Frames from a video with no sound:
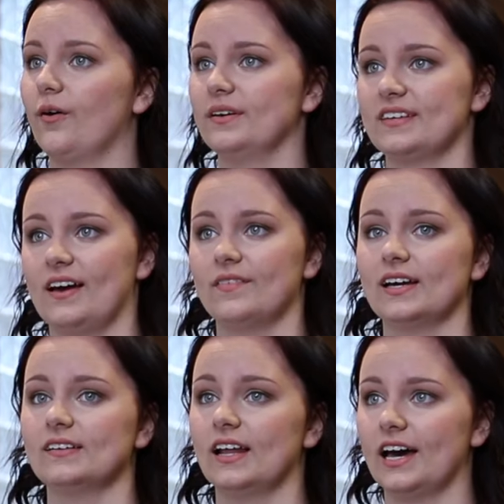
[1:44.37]
always
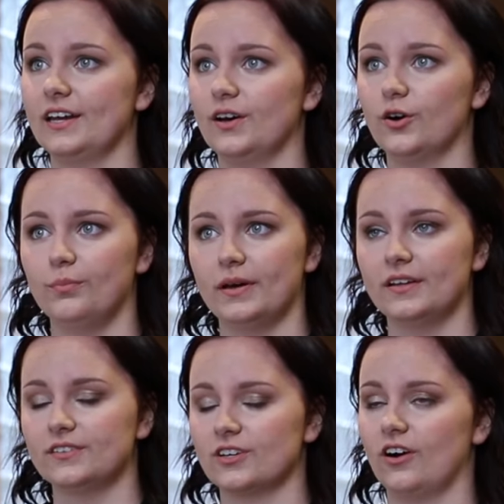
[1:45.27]
having a line
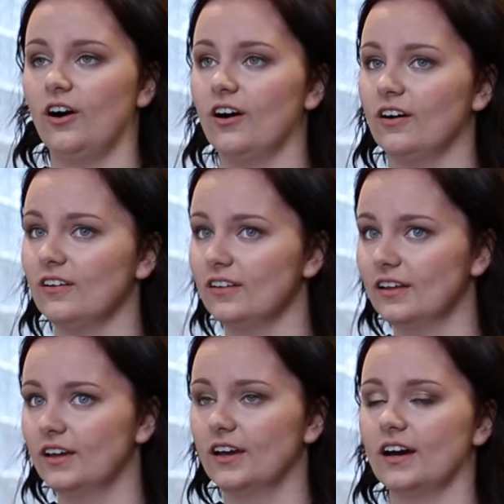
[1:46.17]
open to call
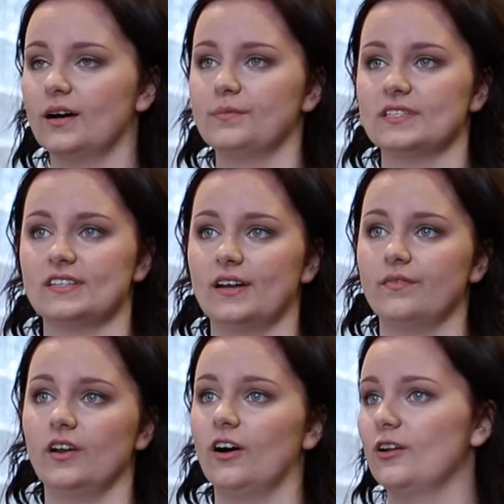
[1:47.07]
um, instead
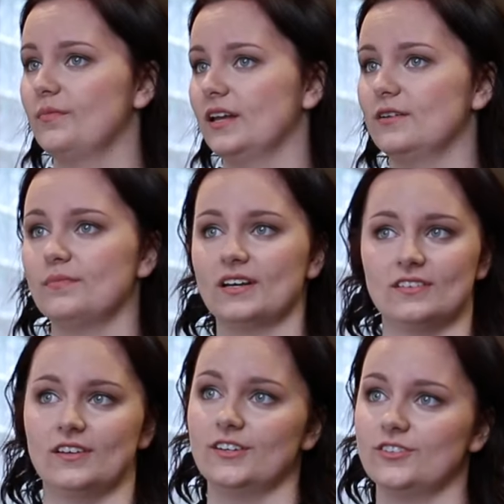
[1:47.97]
of an automated
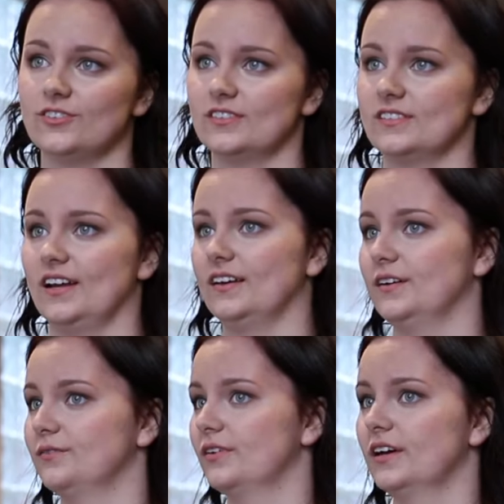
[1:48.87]
message, instead
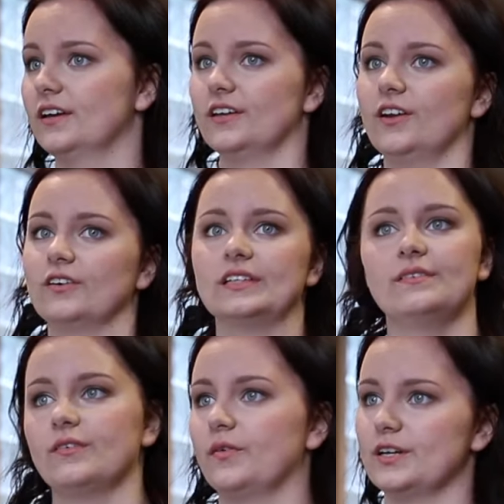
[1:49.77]
of, you know,
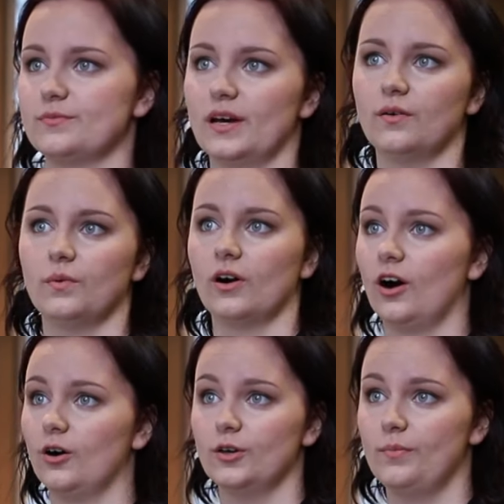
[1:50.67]
leave a voicemail and we'll
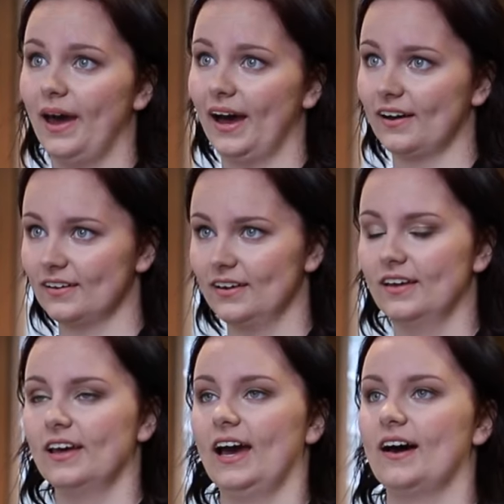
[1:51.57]
call you back.
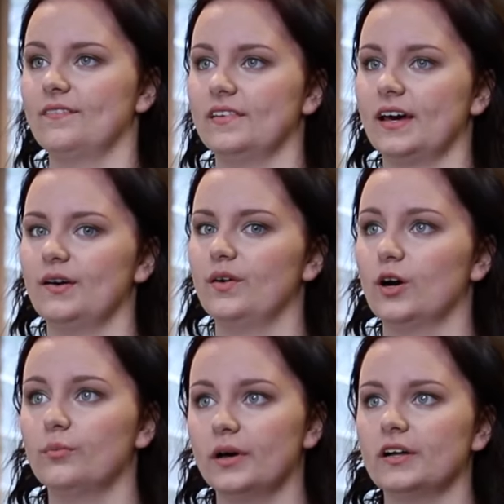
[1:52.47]
Having that
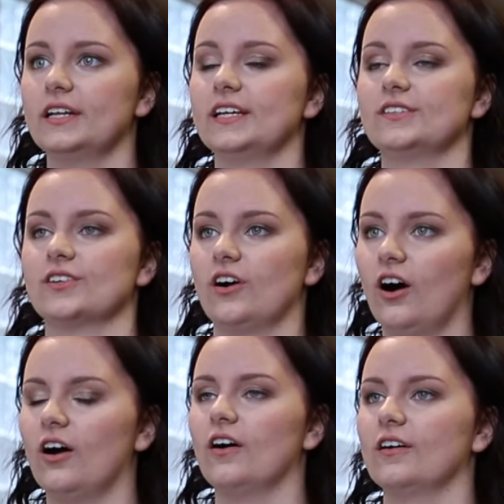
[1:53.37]
availability to
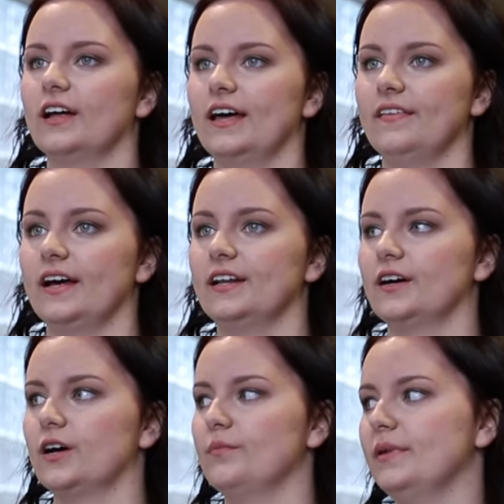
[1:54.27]
call and then
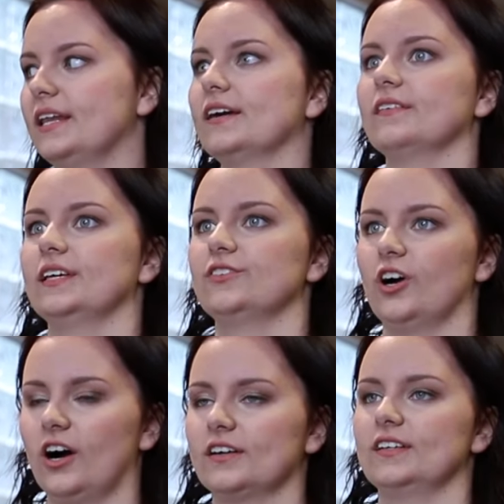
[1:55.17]
immediately
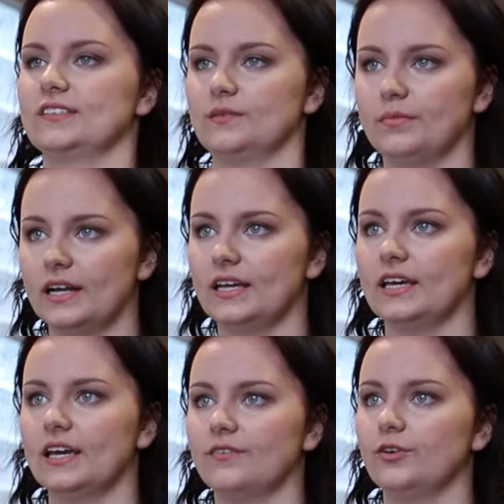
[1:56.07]
talk to
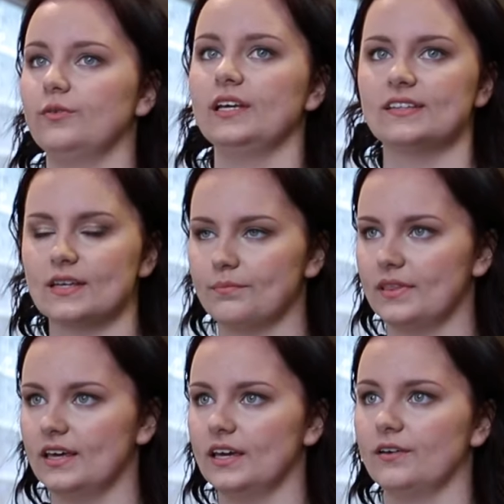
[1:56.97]
somebody if you need
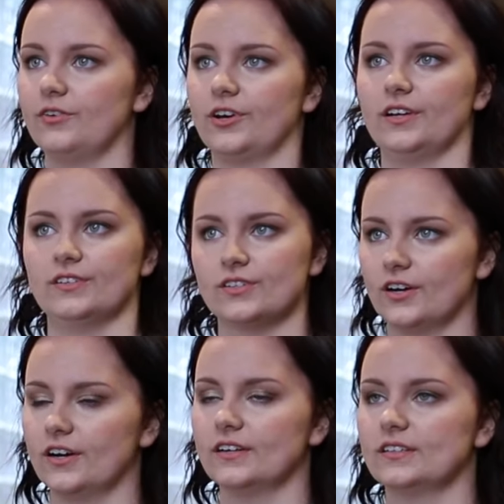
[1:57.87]
something, if you're
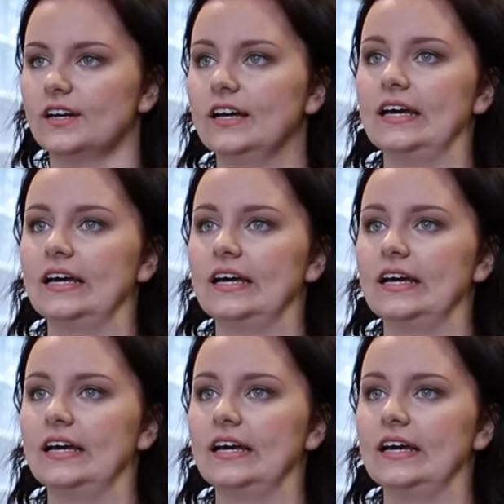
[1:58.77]
concerned,